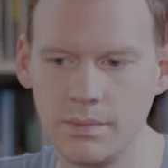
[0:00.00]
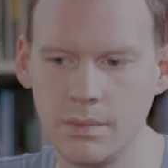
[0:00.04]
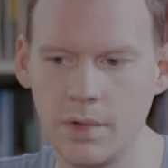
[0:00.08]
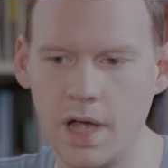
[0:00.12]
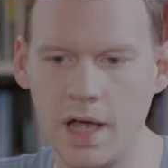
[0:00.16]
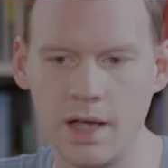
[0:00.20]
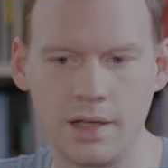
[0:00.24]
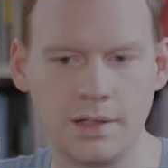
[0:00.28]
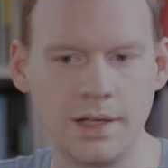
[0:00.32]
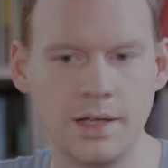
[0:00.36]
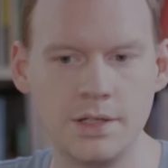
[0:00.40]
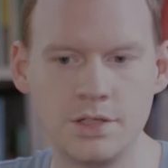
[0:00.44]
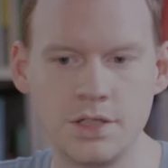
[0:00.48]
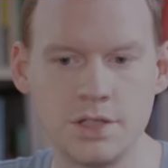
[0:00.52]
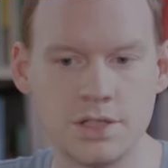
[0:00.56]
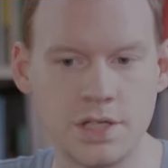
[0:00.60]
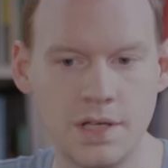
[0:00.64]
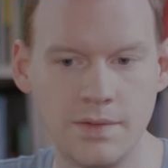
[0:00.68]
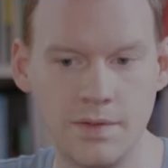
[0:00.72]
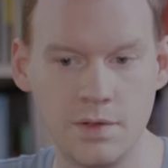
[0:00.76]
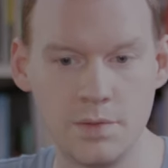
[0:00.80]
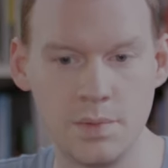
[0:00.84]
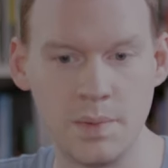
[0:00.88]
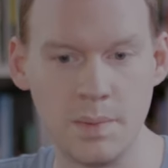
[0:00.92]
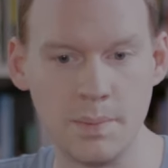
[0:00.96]
at an agency
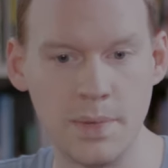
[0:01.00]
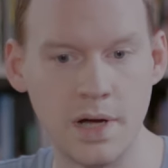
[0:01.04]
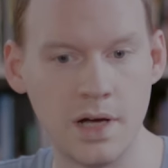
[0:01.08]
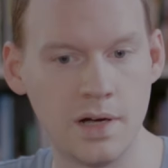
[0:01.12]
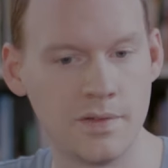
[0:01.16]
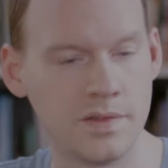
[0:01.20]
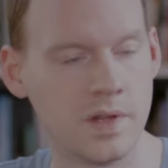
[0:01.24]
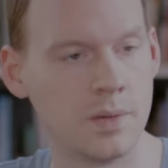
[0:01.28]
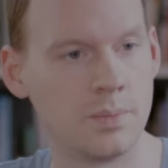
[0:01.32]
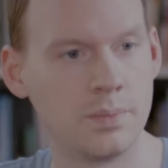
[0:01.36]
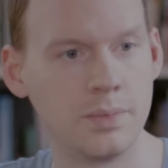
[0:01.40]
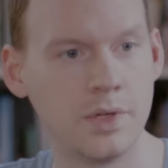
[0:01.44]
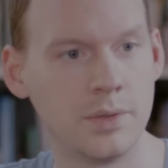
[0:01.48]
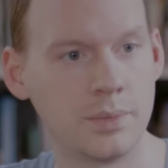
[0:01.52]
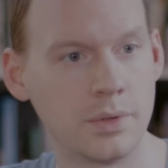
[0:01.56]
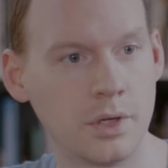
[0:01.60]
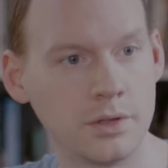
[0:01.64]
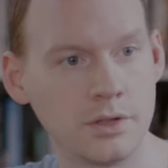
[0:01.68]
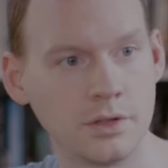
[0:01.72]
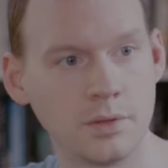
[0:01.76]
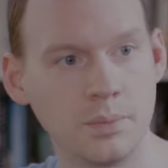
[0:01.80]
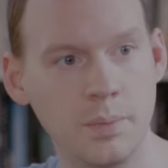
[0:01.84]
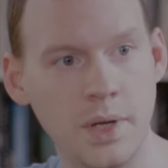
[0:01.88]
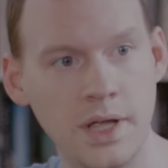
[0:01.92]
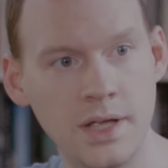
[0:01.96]
if it's been part of the, the
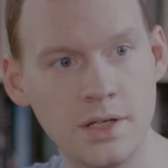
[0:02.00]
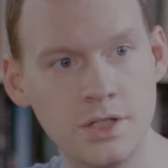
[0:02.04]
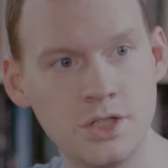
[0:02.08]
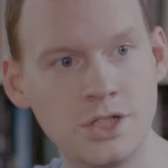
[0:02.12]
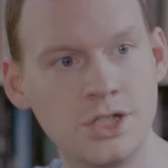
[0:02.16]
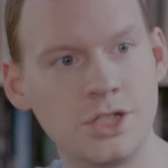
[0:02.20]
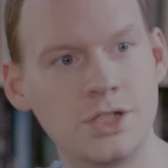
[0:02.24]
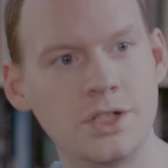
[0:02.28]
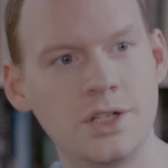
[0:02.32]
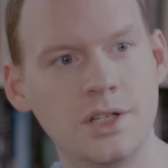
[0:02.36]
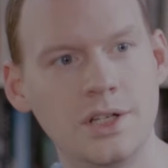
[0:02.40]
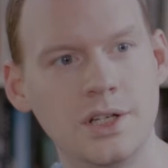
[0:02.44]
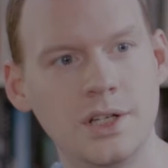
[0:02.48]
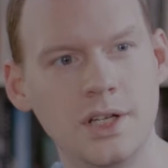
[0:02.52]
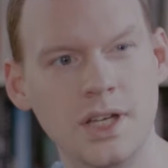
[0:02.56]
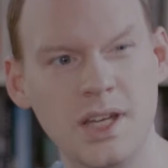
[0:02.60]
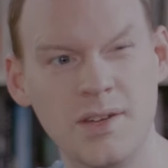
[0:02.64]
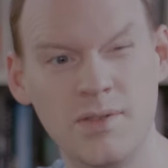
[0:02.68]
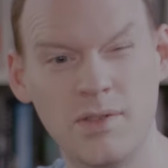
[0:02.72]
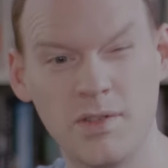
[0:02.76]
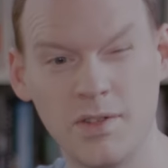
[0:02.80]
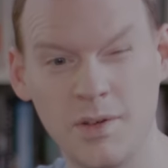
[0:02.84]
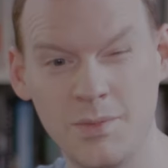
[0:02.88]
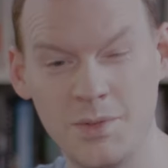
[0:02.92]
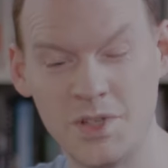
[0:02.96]
product pitch
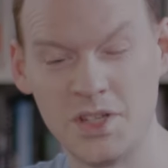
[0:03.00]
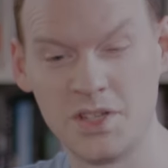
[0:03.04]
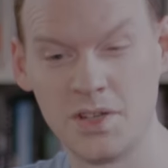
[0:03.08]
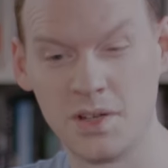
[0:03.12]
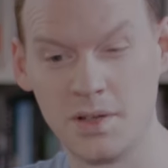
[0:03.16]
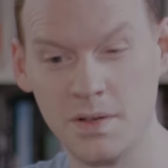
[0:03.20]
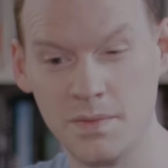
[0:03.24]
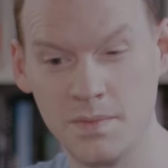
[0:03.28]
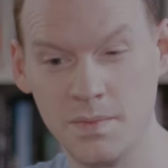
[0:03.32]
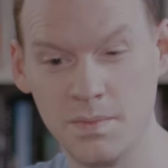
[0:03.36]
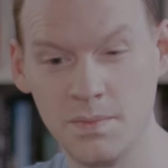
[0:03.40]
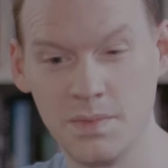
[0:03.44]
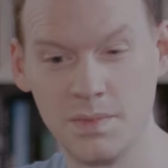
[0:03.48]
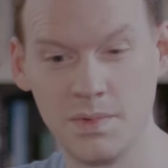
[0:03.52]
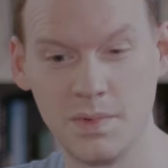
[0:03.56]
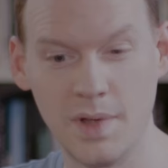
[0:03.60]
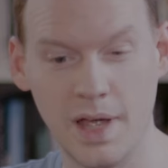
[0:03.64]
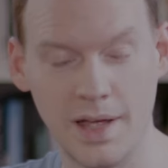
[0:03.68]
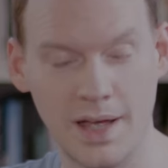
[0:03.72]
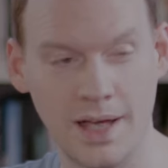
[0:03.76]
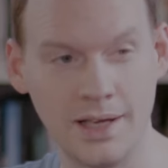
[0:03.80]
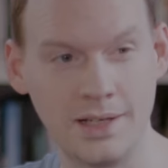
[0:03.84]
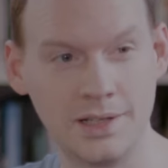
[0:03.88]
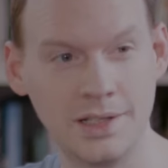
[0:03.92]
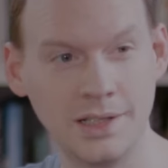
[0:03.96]
even if i'm just sort of
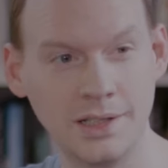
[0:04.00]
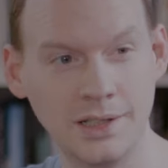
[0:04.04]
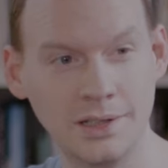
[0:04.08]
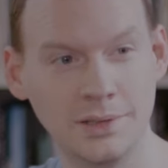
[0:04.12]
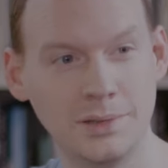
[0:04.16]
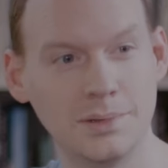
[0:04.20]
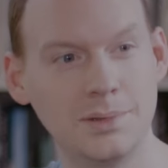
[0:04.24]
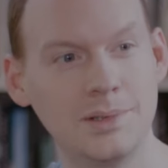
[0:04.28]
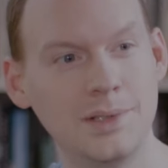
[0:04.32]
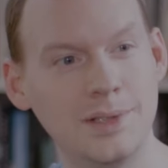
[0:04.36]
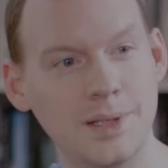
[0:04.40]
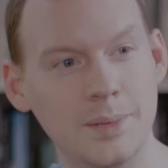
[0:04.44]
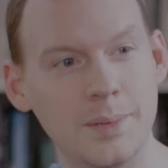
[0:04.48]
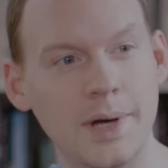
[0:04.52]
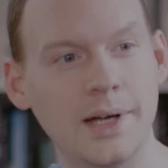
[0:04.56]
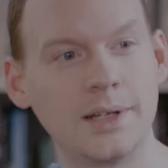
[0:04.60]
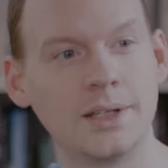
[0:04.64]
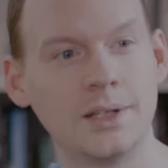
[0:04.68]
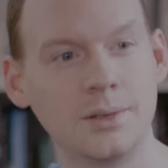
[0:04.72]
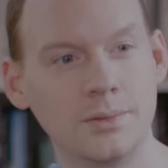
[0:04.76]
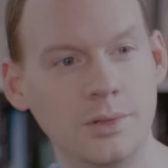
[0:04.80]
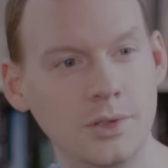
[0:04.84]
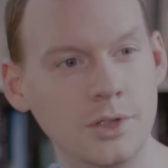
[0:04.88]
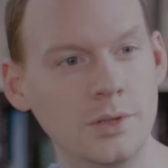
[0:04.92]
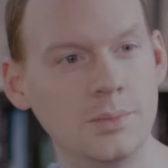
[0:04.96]
hiding in the back
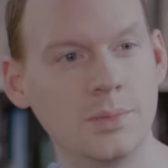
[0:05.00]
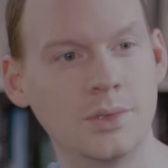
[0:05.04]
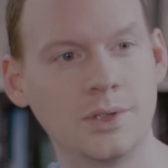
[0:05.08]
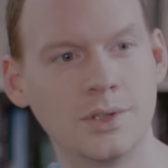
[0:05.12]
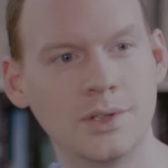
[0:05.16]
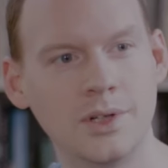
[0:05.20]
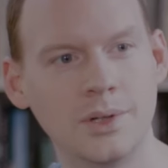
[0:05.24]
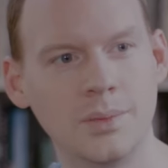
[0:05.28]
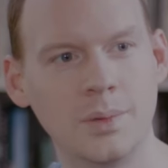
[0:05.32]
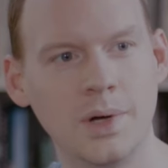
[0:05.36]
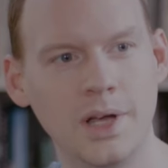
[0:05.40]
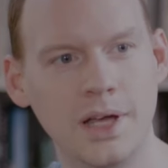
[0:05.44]
of the room or, or